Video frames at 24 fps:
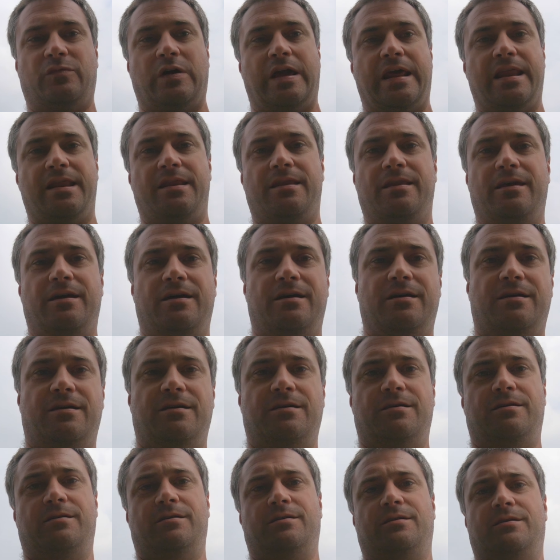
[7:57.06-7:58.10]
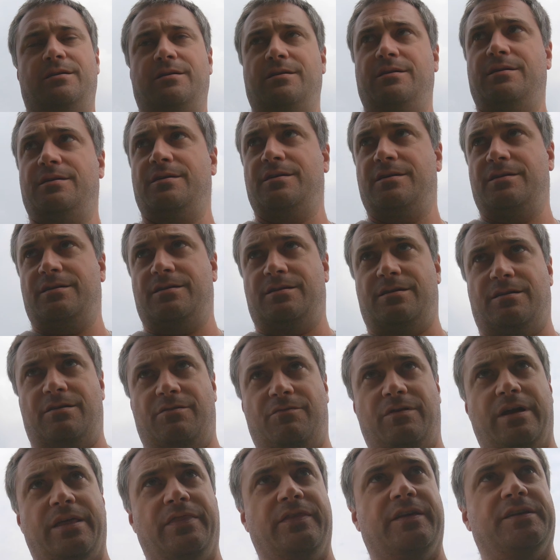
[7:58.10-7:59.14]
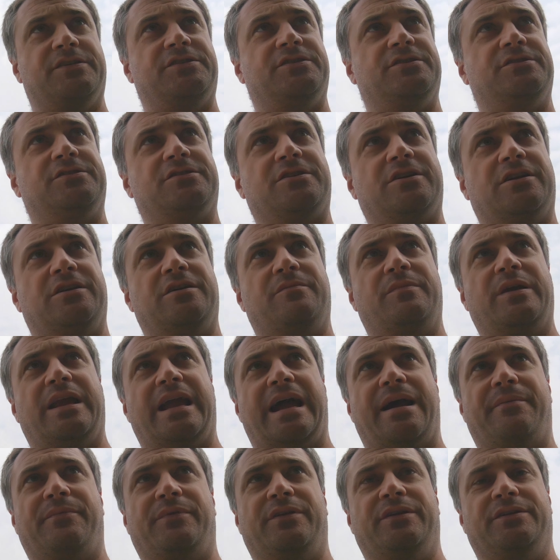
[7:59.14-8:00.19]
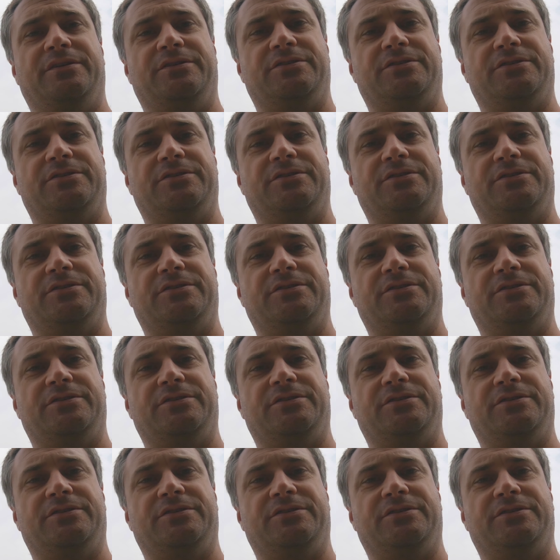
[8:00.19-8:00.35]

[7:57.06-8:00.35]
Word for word: when uh, when this is going to be happening